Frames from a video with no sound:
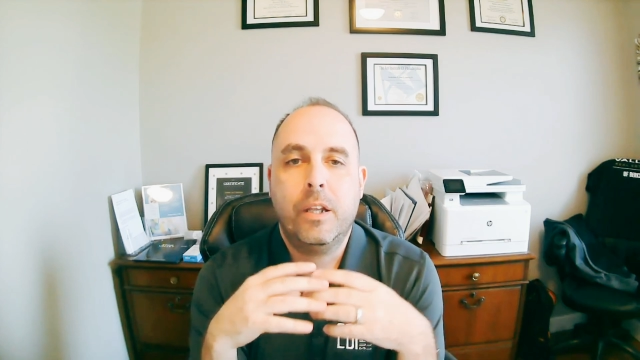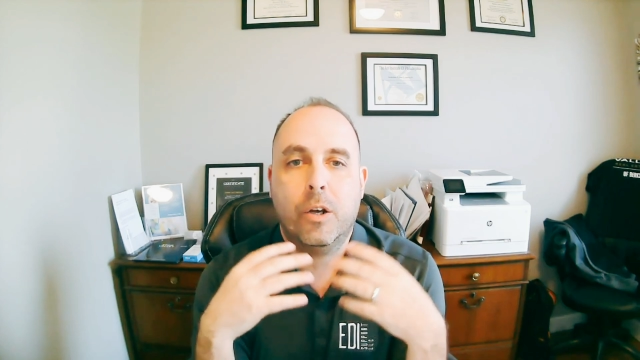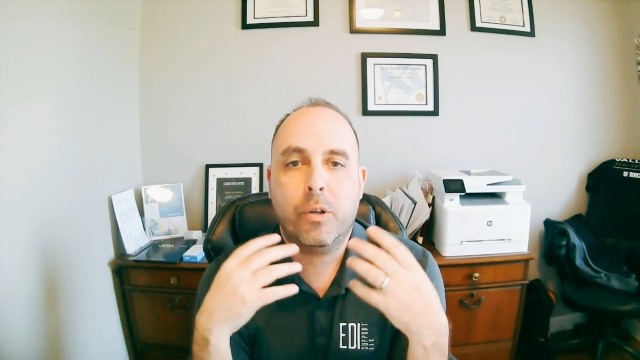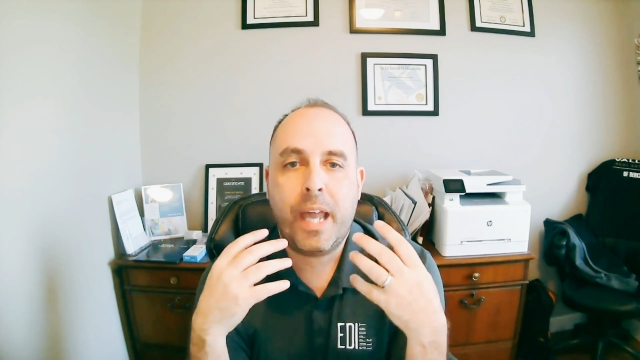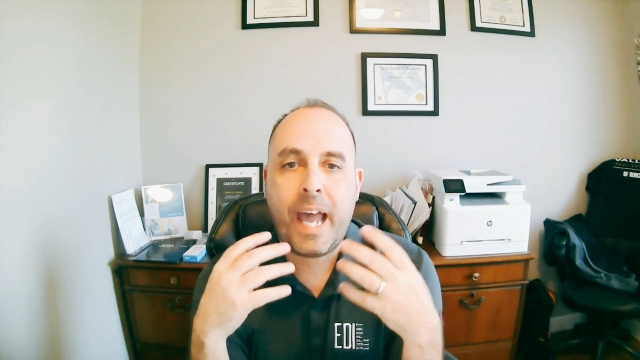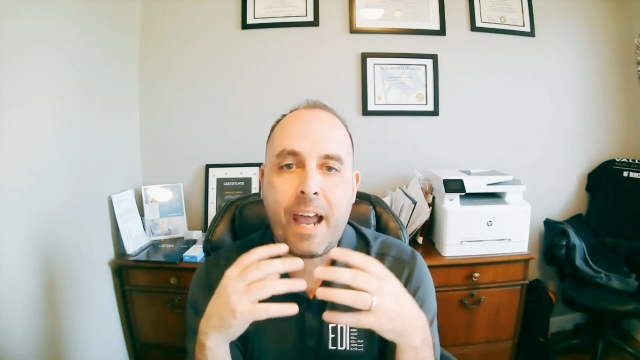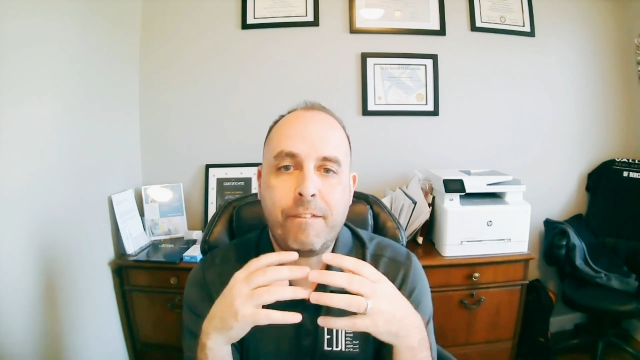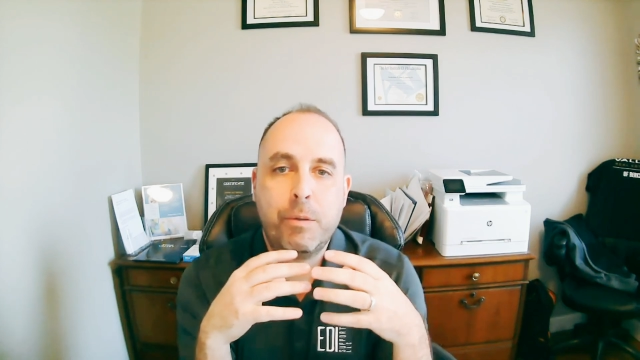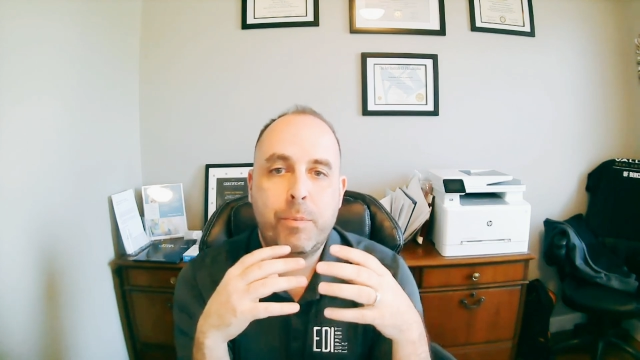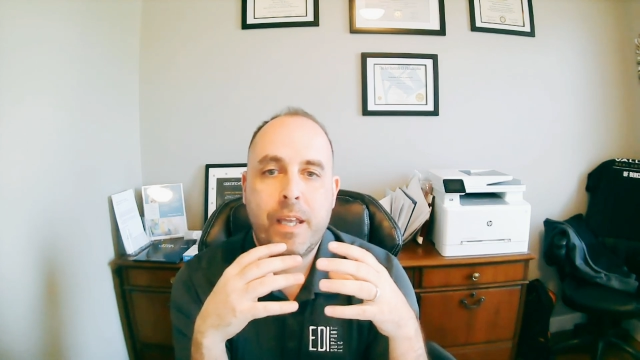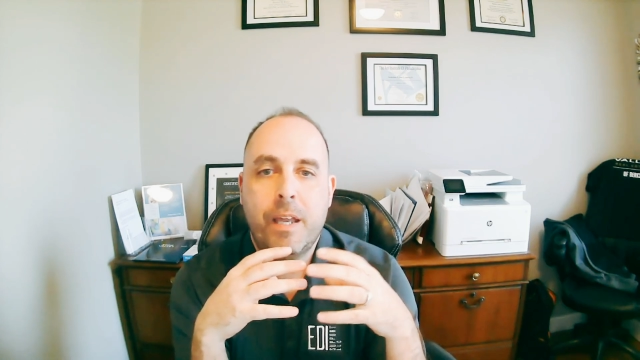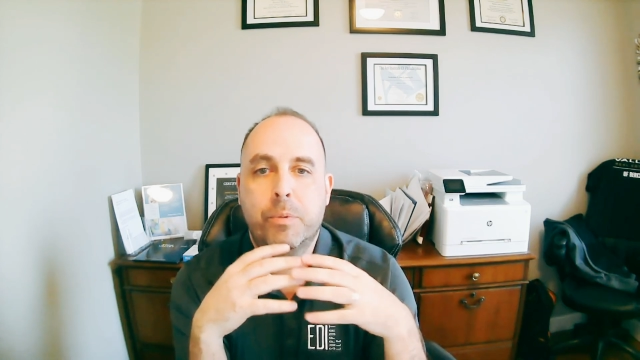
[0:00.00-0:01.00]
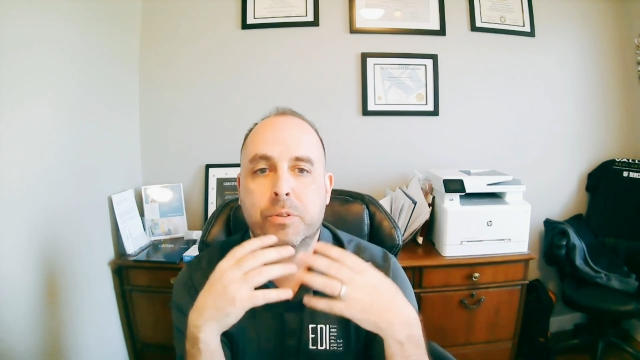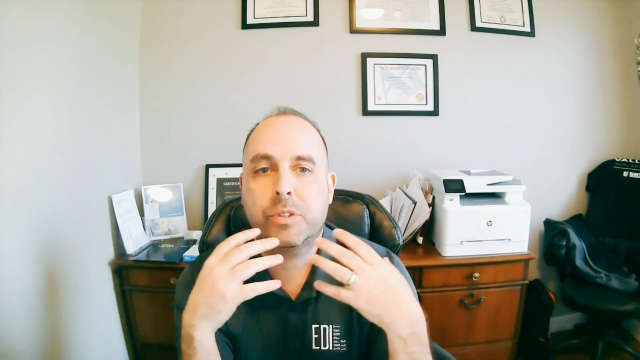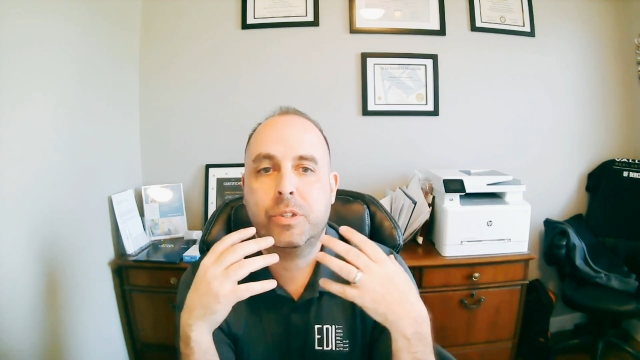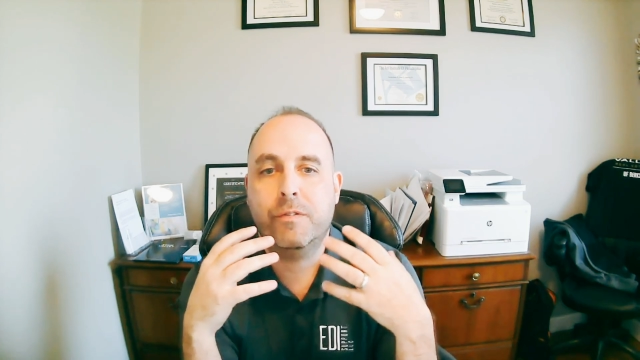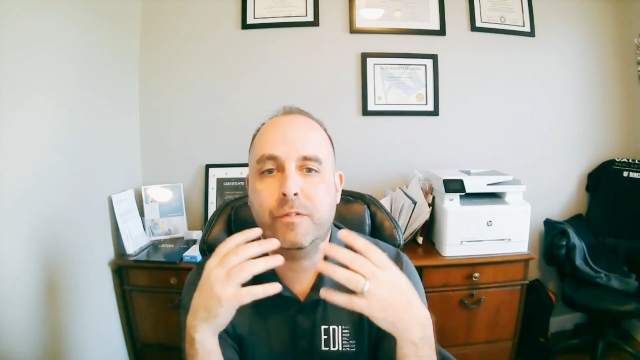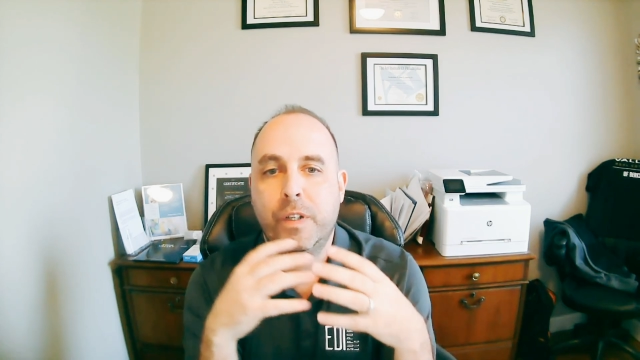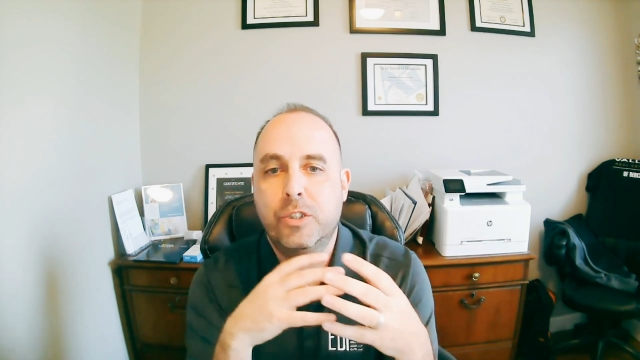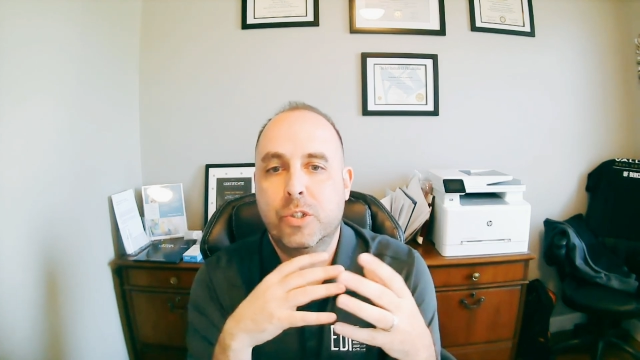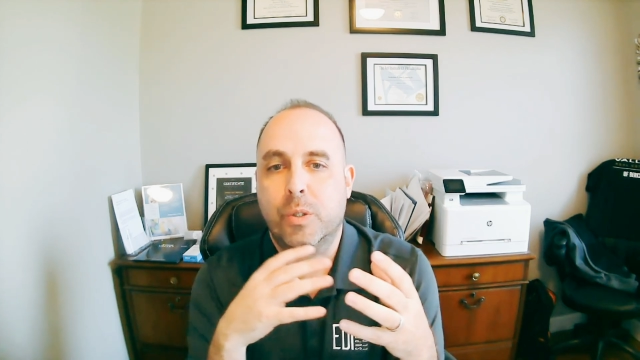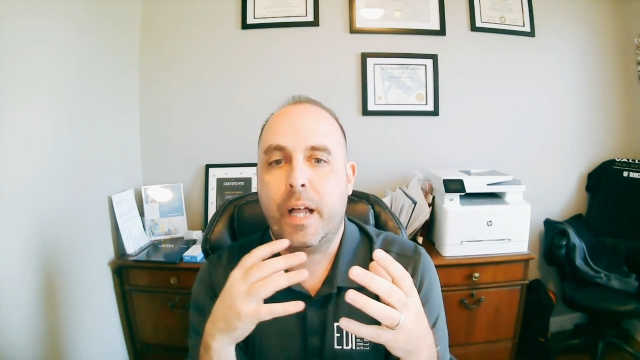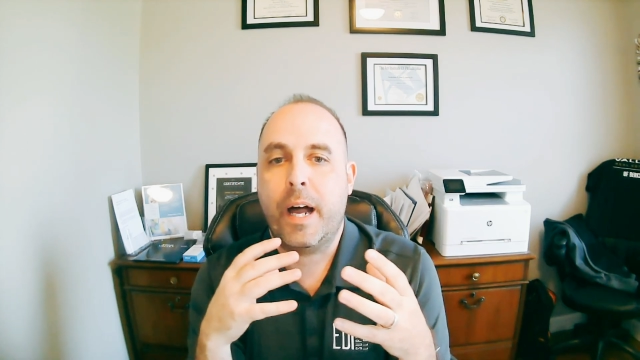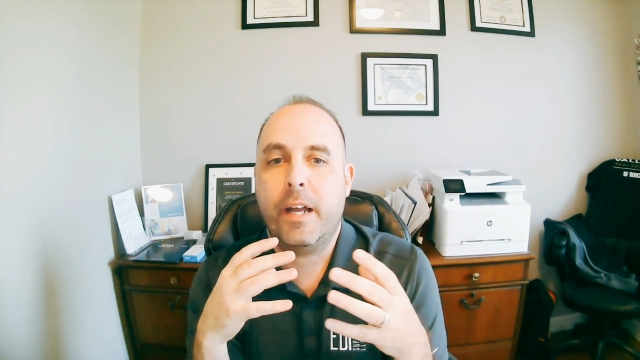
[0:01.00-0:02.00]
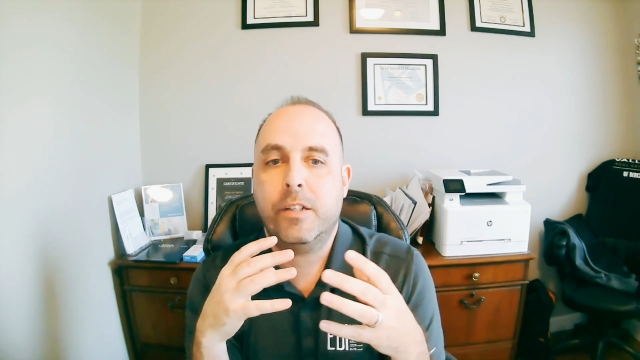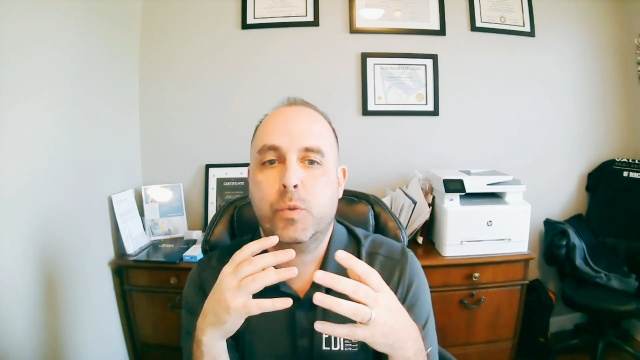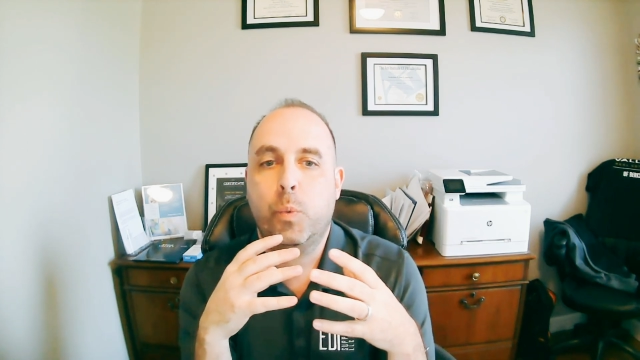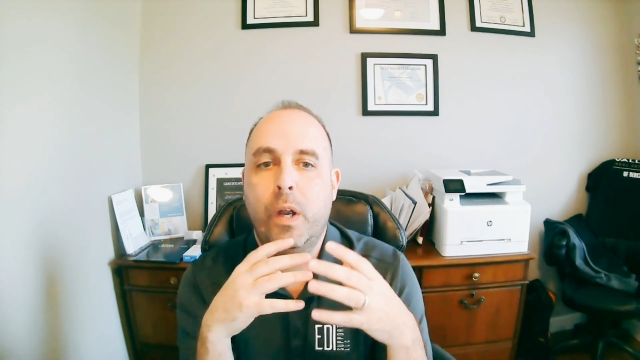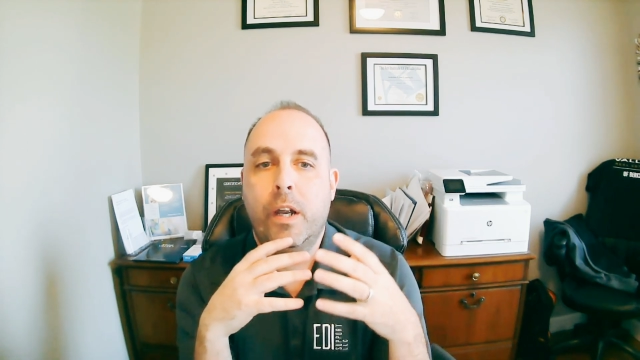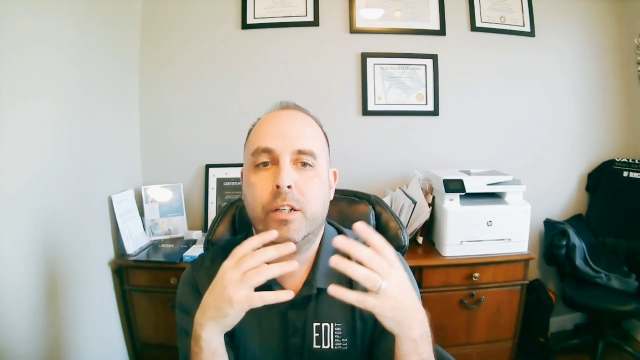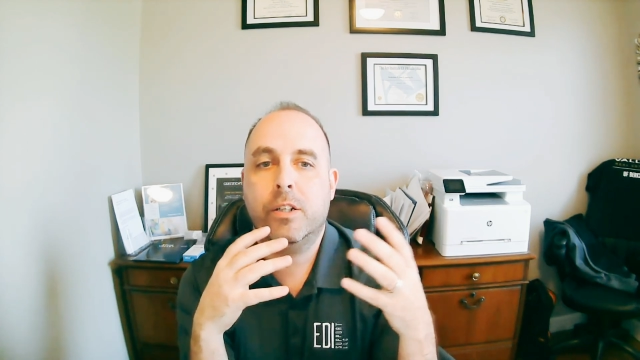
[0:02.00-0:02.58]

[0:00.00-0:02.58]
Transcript: you know, you have to be able to visualize where